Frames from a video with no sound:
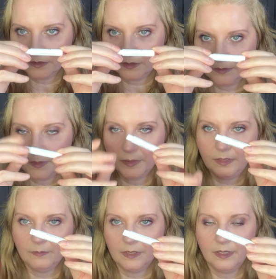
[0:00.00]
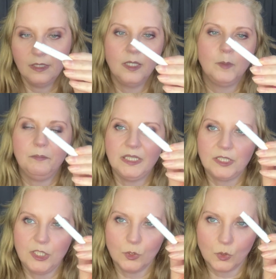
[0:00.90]
know. But anyway, Miss
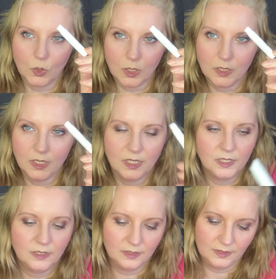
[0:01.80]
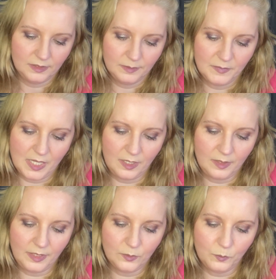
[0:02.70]
Dior
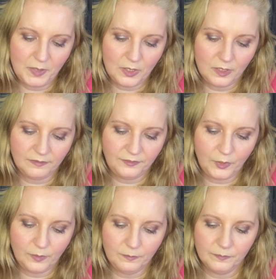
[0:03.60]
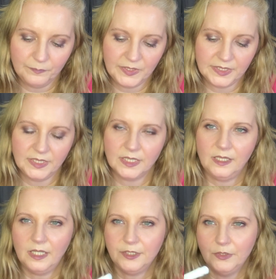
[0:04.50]
a little perfume. This is, I
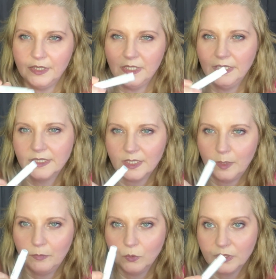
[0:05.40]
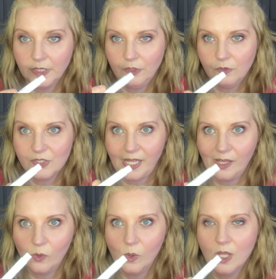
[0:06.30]
like using these samples and then you can
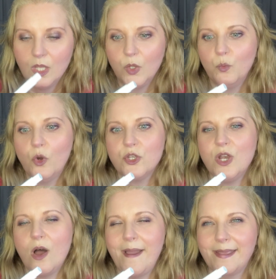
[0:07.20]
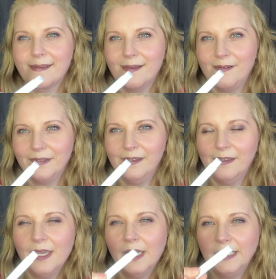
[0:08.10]
tell what you like, can't you?
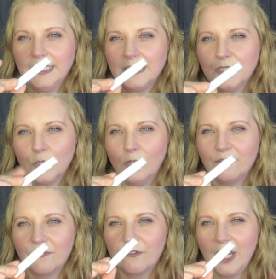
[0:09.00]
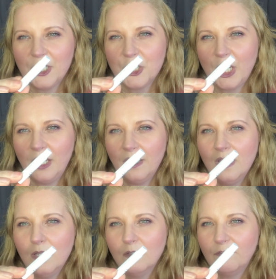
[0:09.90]
This has got a fresher
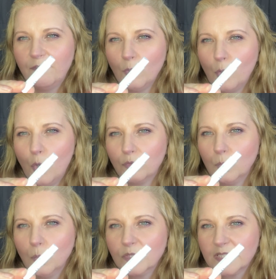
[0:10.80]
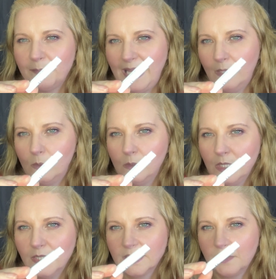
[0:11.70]
floral smell.
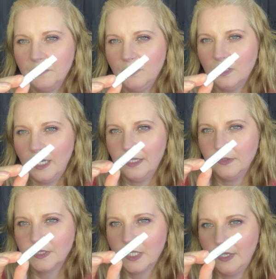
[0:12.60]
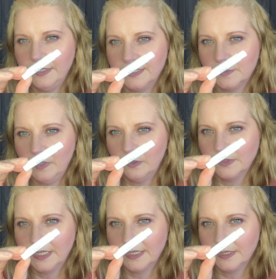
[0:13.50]
So if you like those kind of
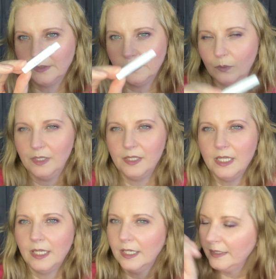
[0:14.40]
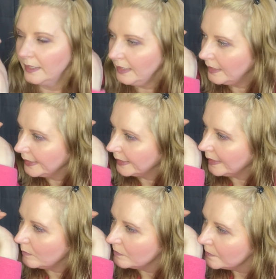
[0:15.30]
smells, that's a good one. And I like
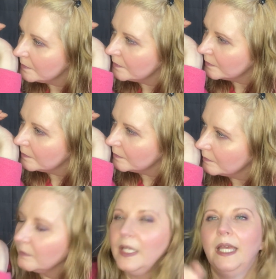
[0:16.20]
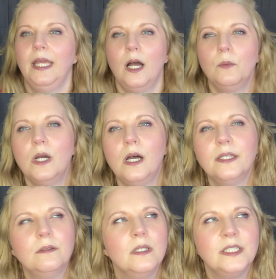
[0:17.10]
it. Yeah, I, I,
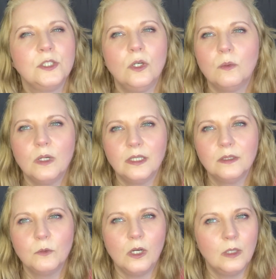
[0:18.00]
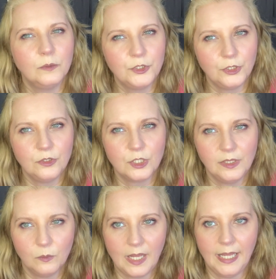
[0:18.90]
it's not one what I would
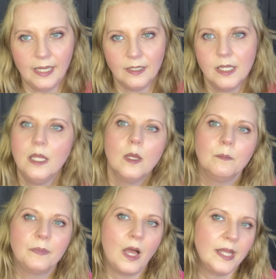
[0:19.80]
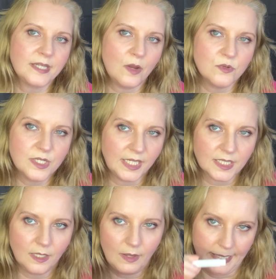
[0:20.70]
usually wear, but I don't
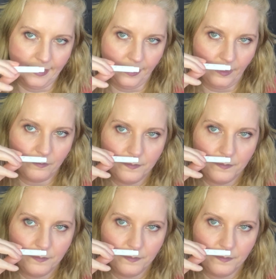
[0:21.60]
dislike it.